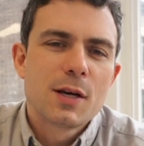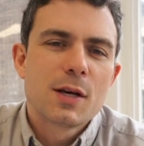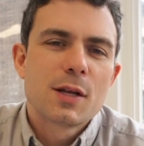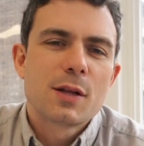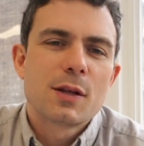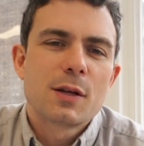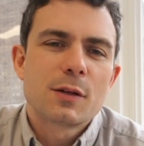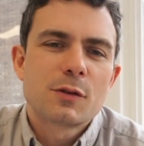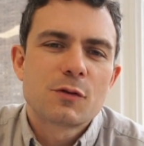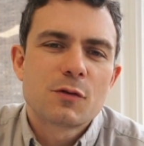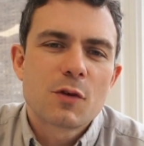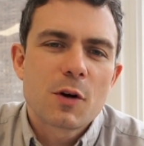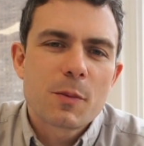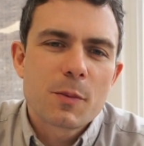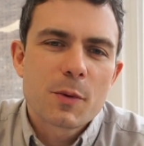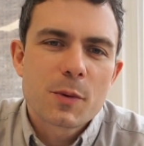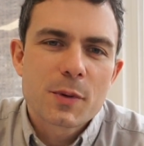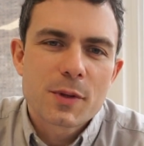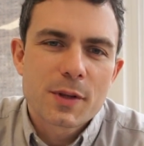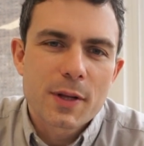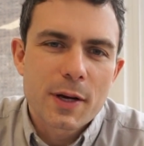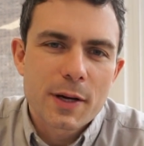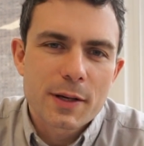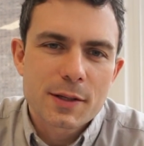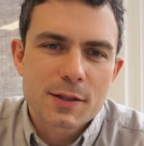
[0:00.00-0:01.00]
The trouble
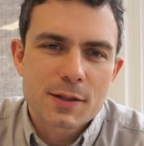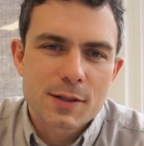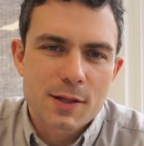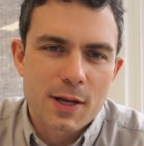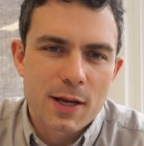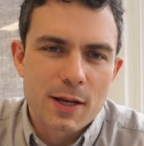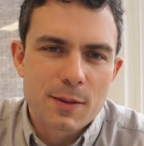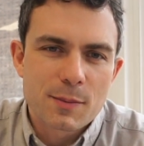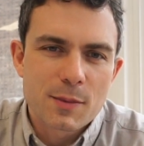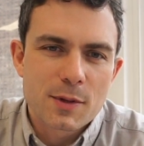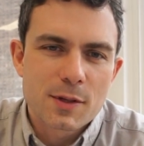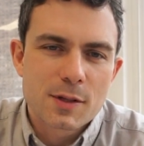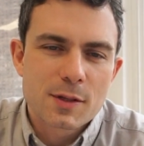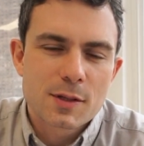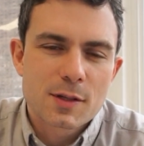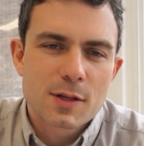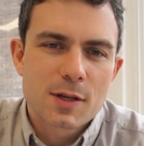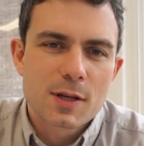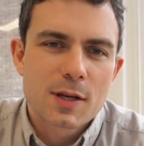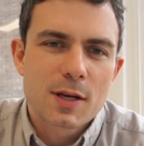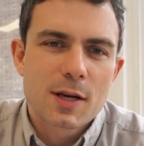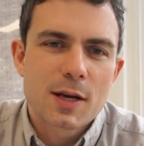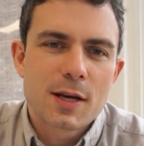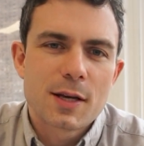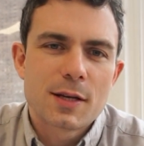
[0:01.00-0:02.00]
with that statement
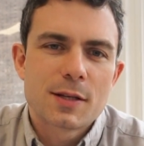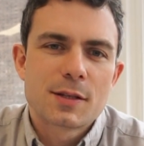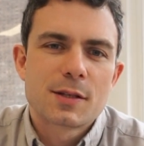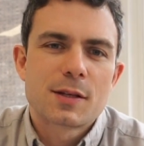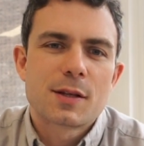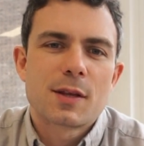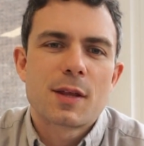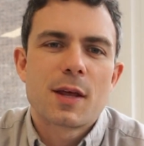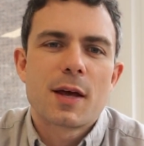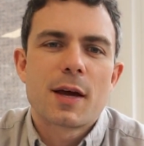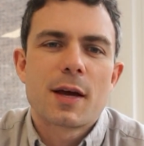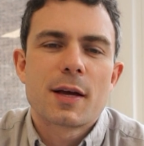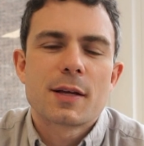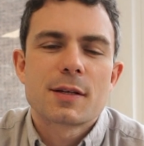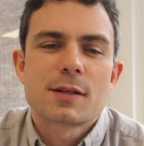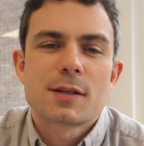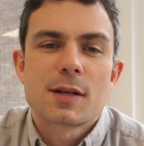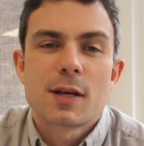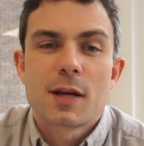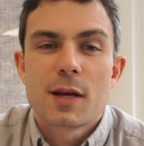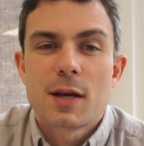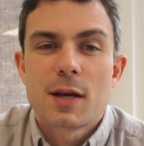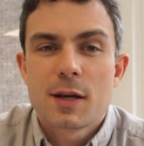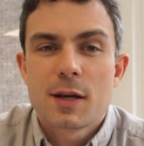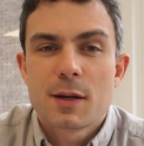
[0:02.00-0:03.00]
is that
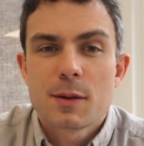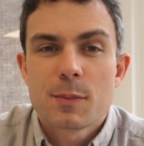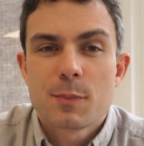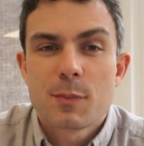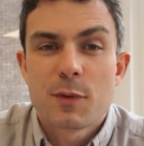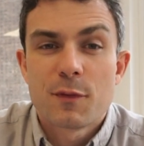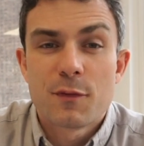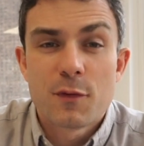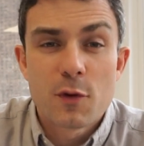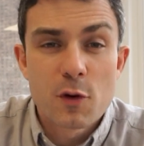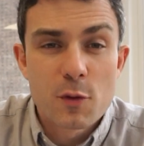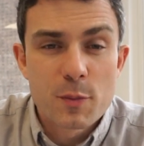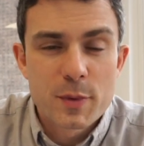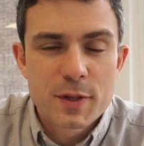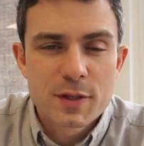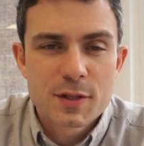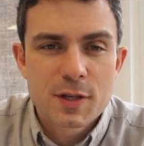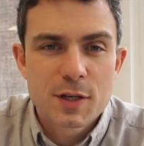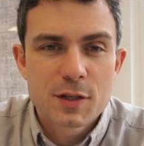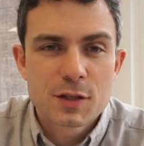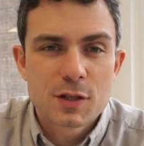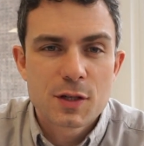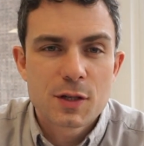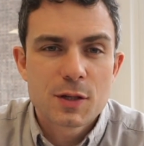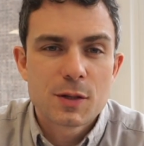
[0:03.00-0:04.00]
performance
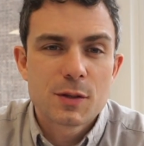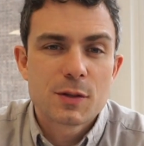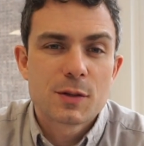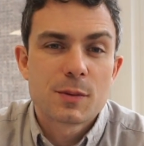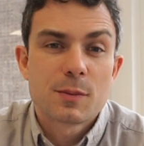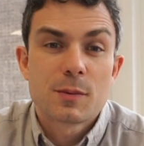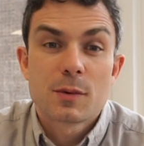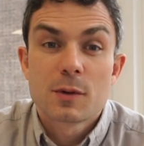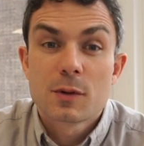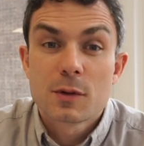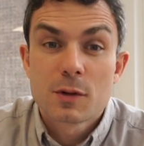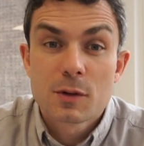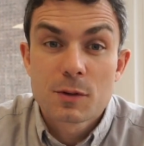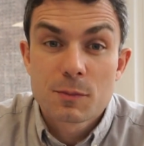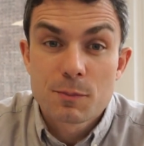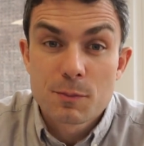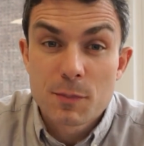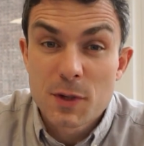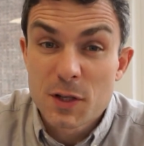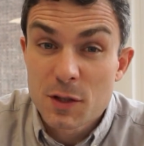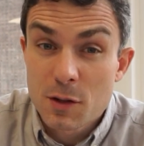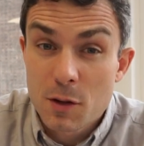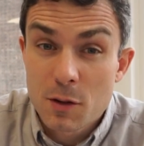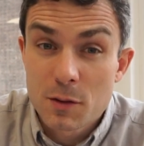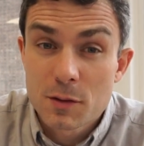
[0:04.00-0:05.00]
issues,
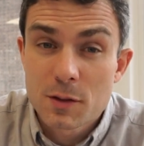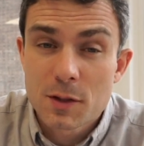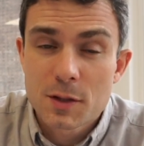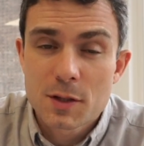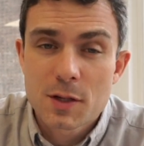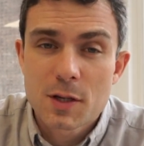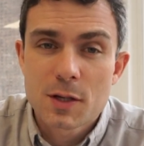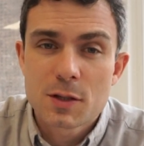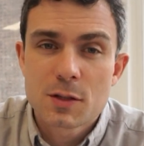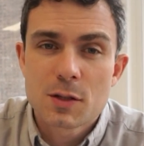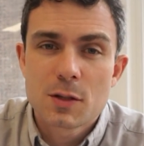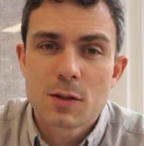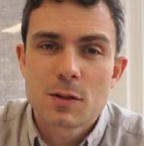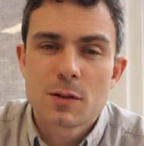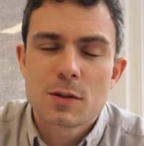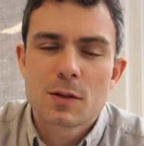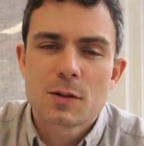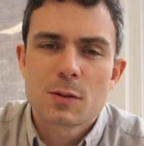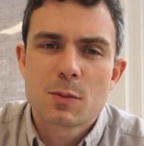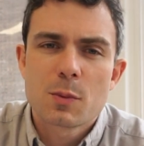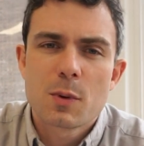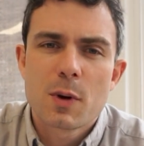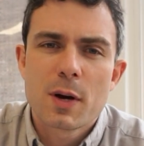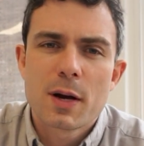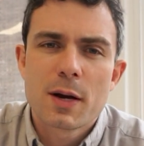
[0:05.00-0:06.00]
misconduct issues as
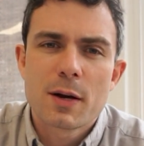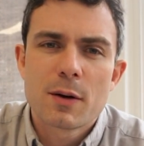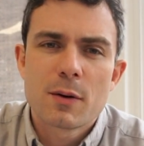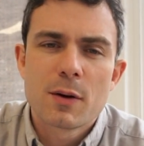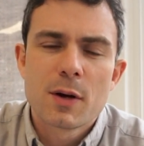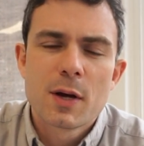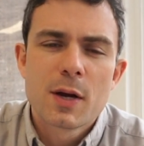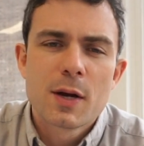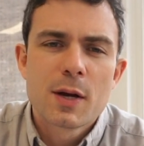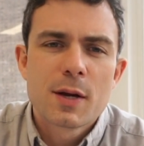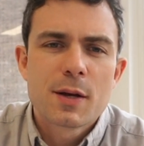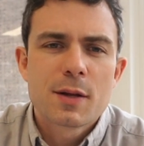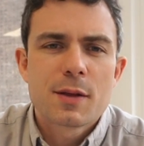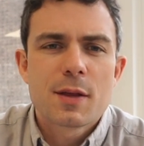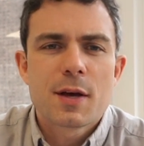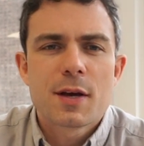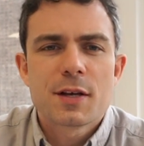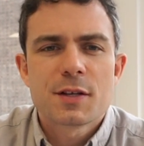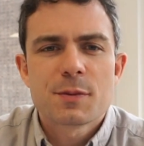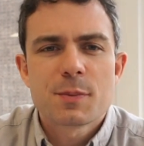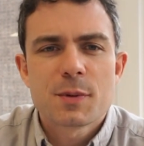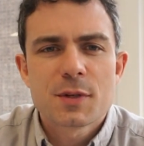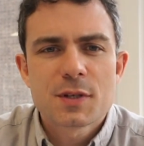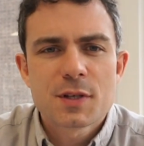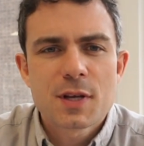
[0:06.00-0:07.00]
well, they're
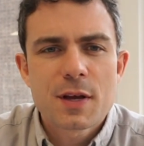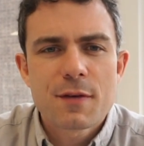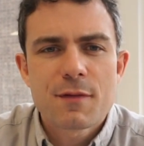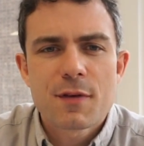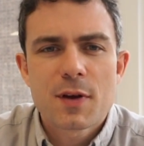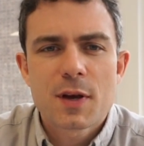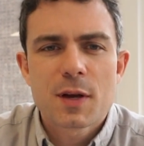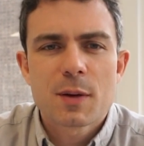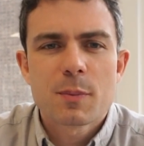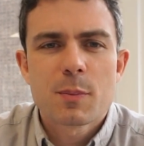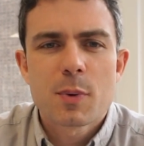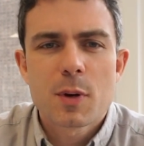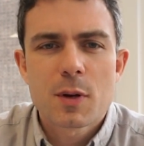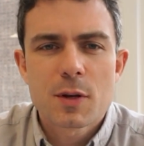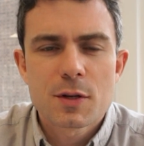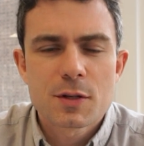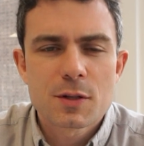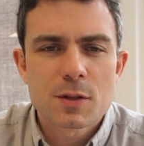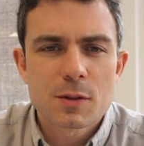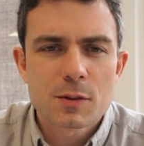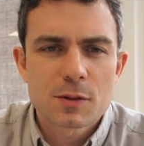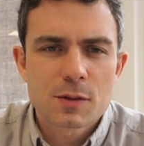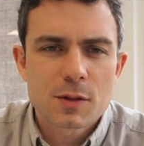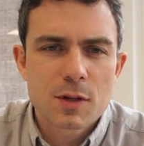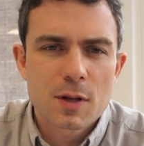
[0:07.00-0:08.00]
specific,
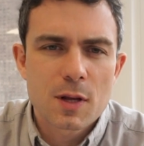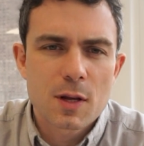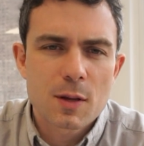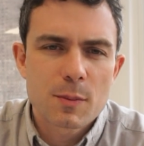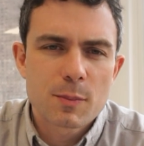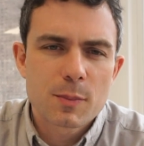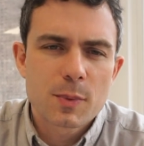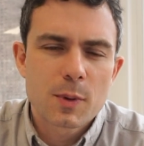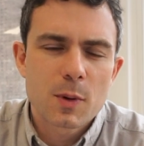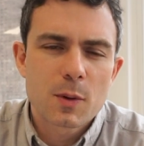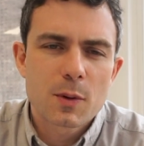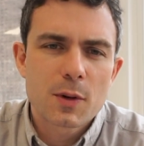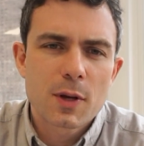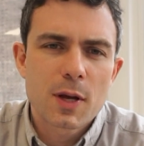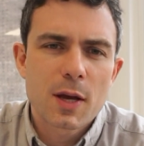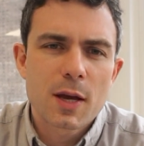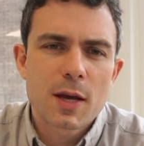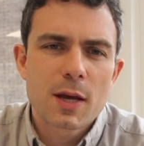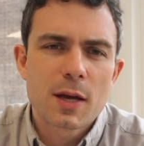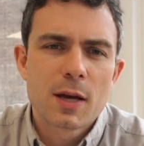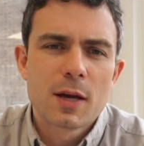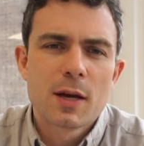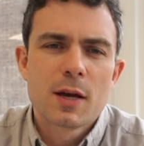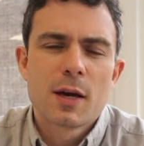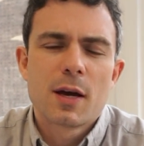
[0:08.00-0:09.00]
personal to the employee,
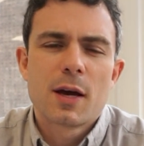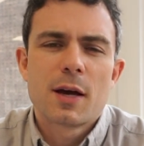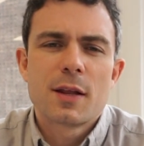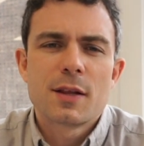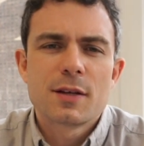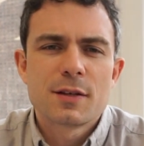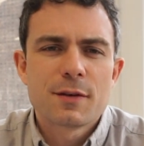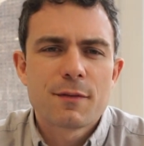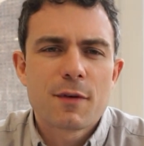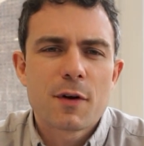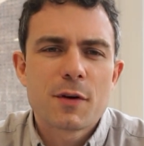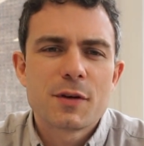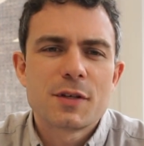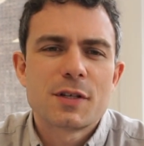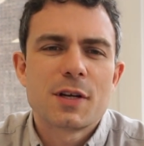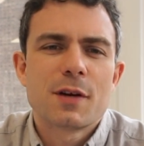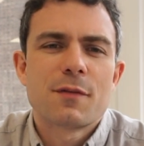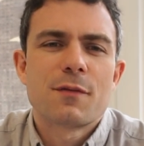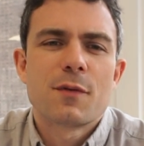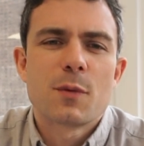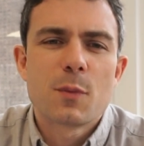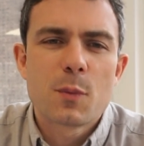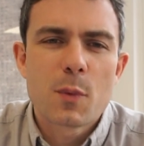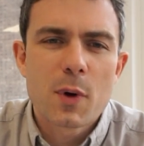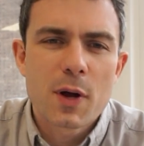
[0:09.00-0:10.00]
and there's a very
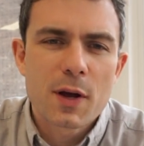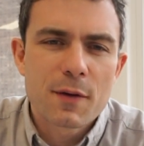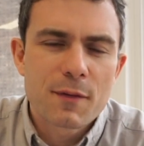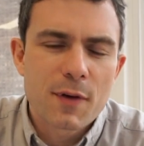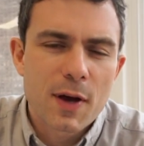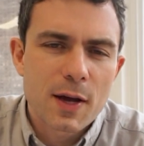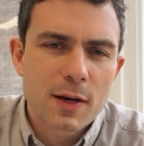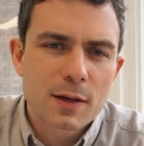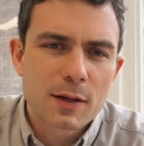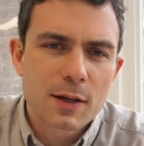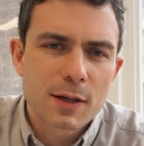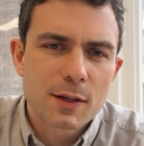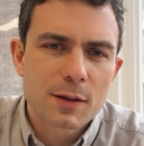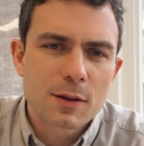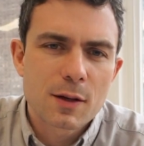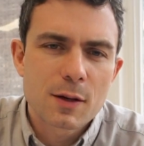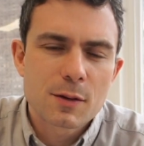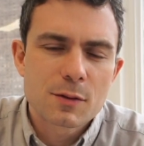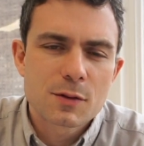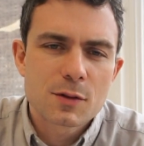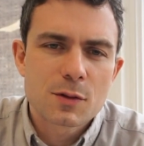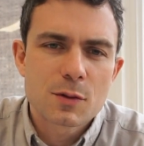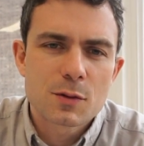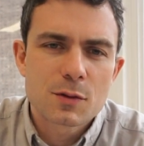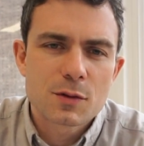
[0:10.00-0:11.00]
different way of handling
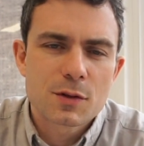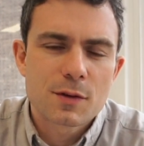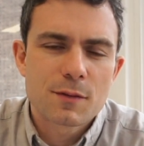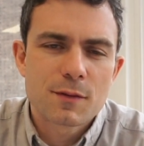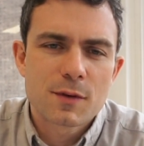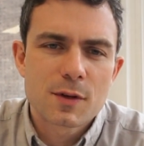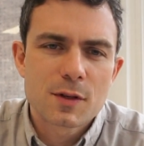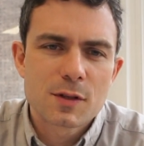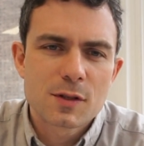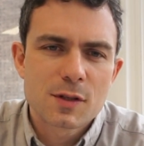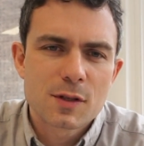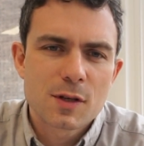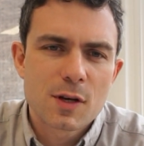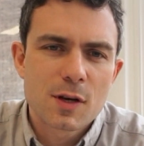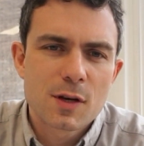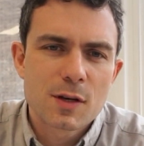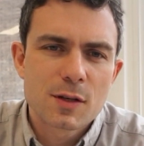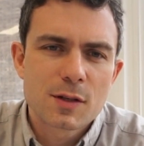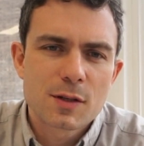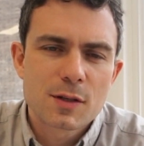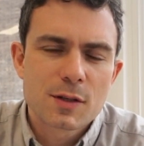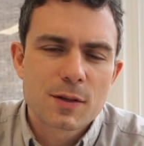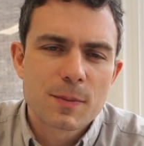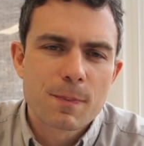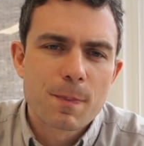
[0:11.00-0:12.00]
those sorts of
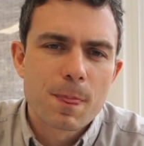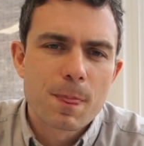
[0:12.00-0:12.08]
concerns.